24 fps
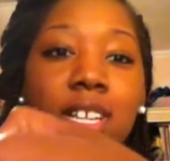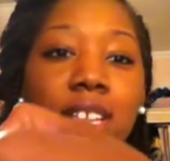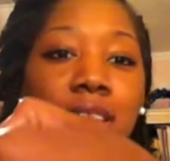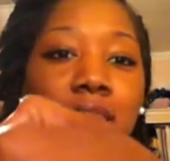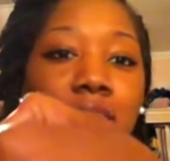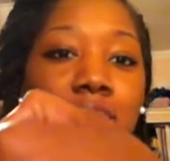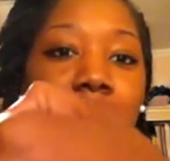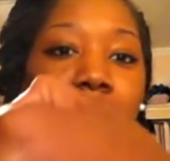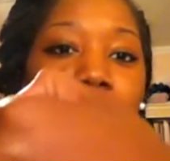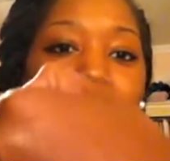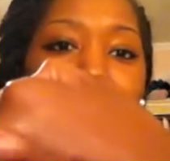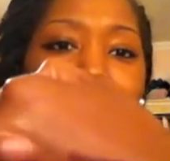
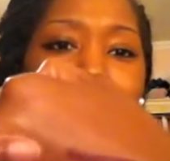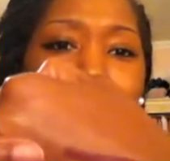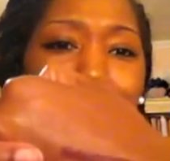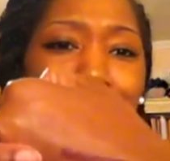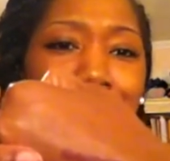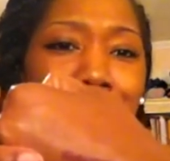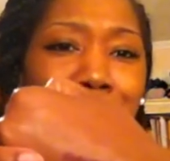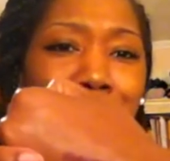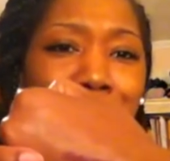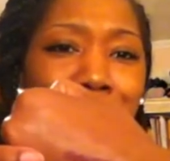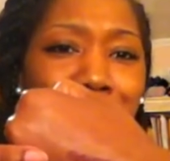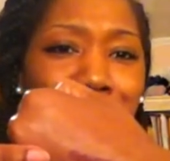Look at that.
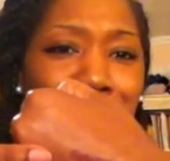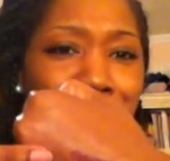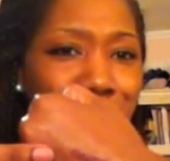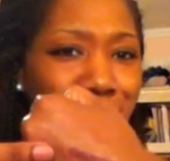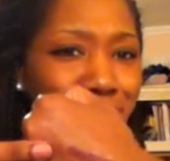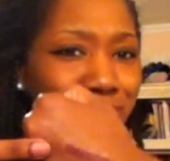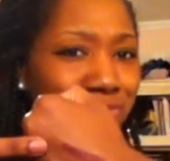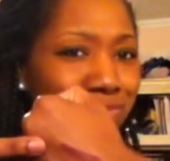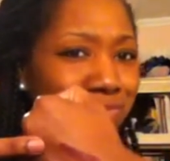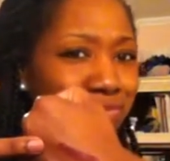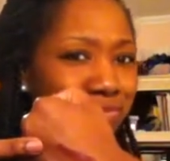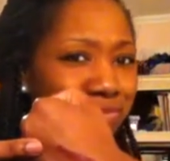
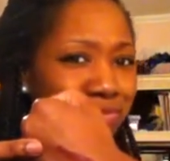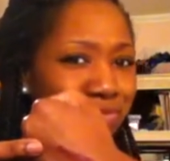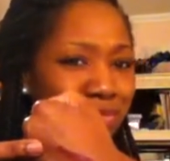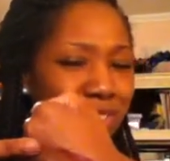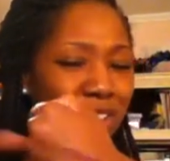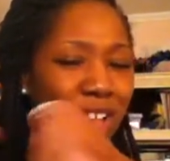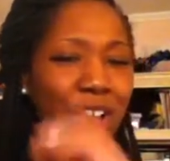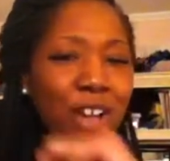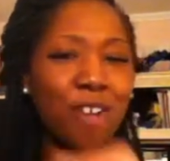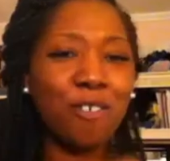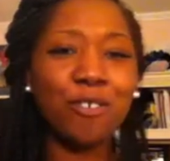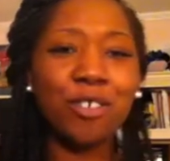
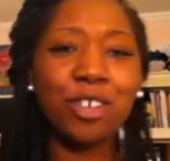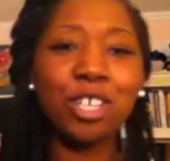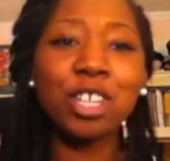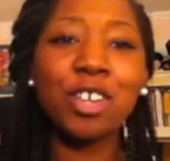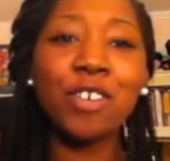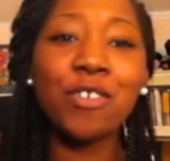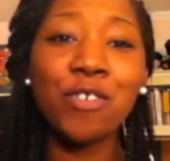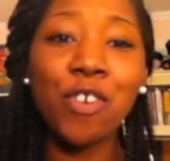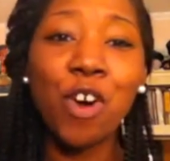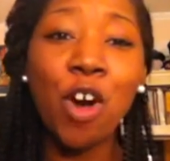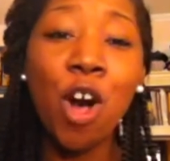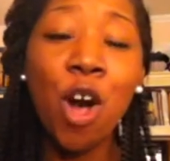For
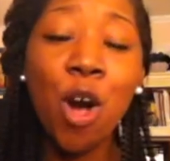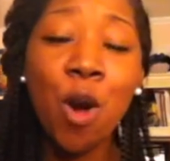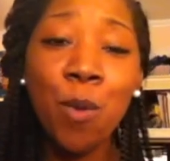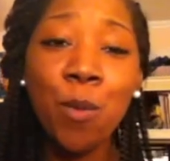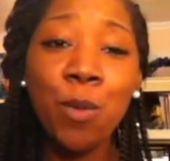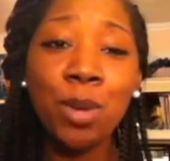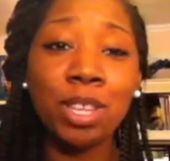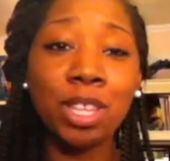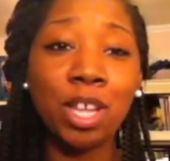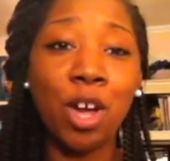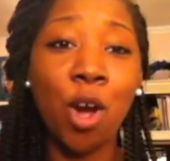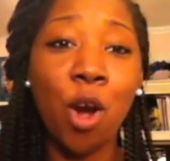the fall
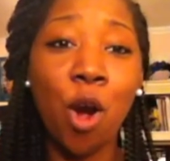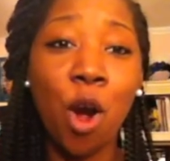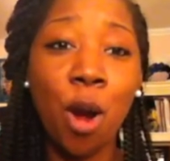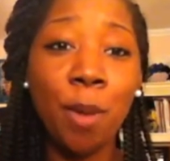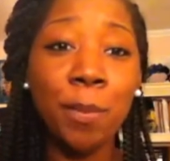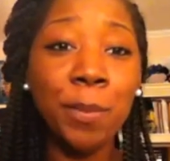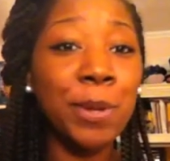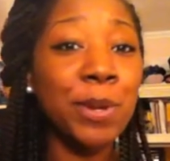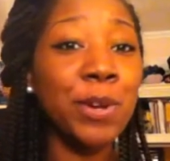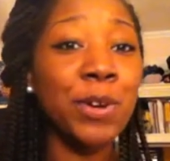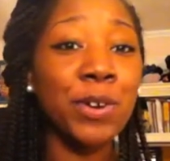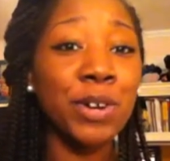with the
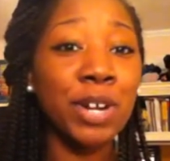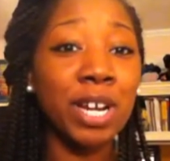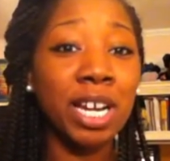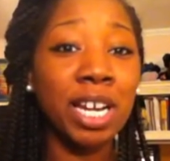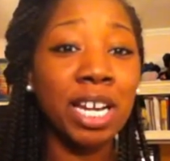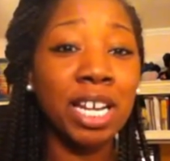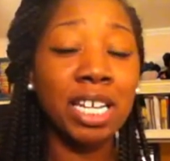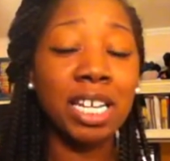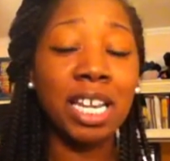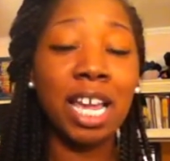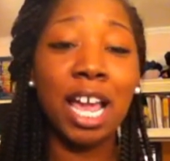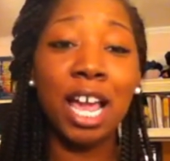almond
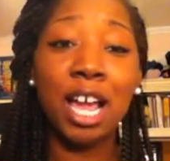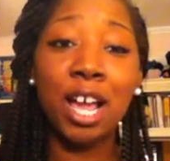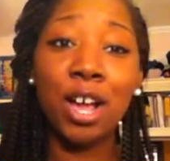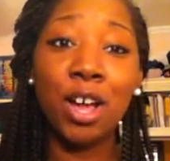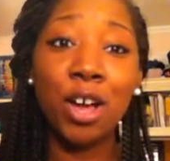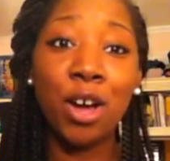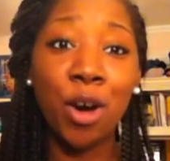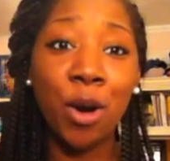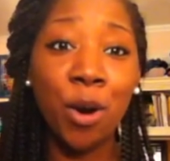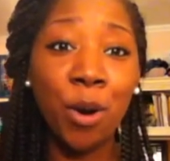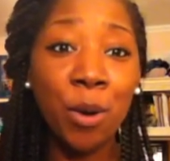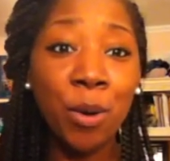green
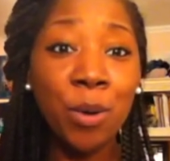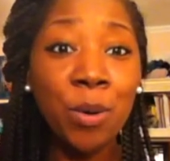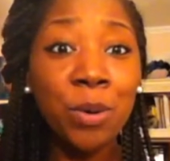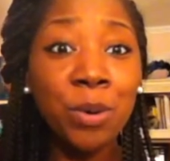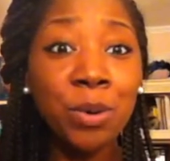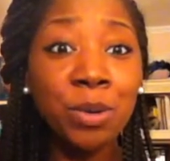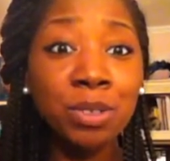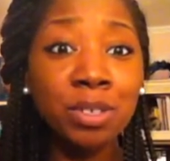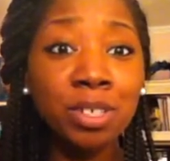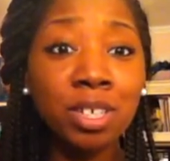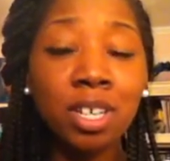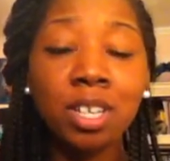and
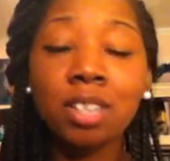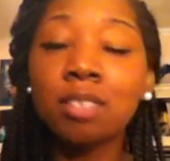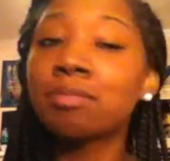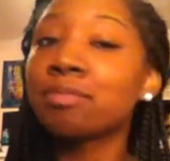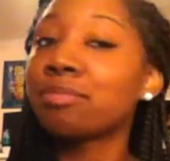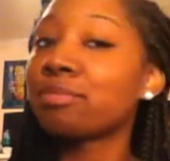gold.